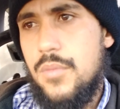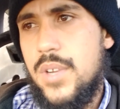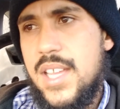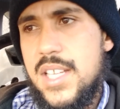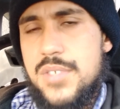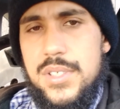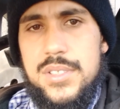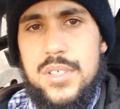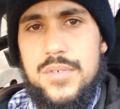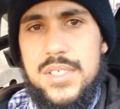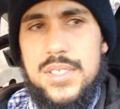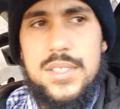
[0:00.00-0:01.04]
reentry
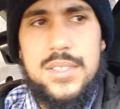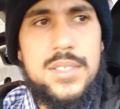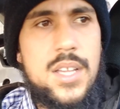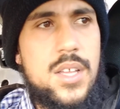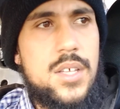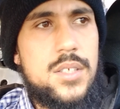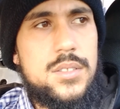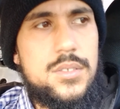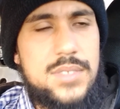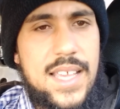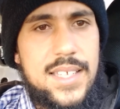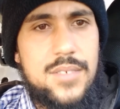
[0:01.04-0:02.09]
services to
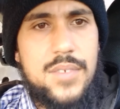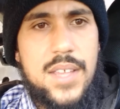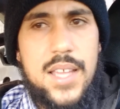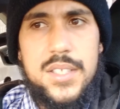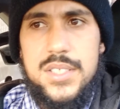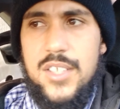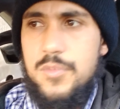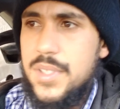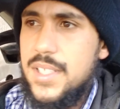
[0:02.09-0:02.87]
take advantage of.